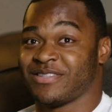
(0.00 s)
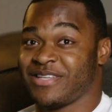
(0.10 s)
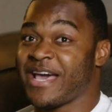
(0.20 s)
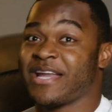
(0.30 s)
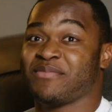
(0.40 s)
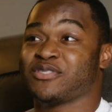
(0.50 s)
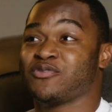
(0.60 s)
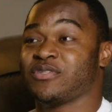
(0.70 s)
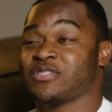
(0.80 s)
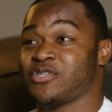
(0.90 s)
He had number
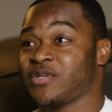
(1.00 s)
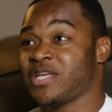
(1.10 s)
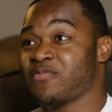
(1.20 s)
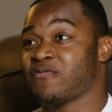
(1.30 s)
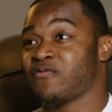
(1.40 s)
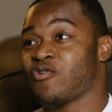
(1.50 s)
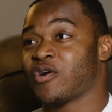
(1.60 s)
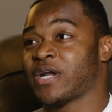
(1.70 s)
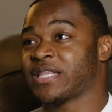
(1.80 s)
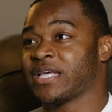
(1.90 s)
two the year
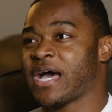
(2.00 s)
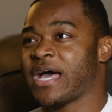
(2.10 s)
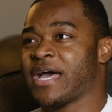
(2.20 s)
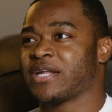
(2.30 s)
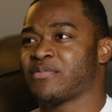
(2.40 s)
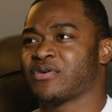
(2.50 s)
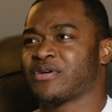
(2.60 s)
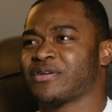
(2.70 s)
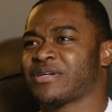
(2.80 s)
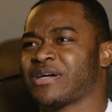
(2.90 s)
before. And I think I had number,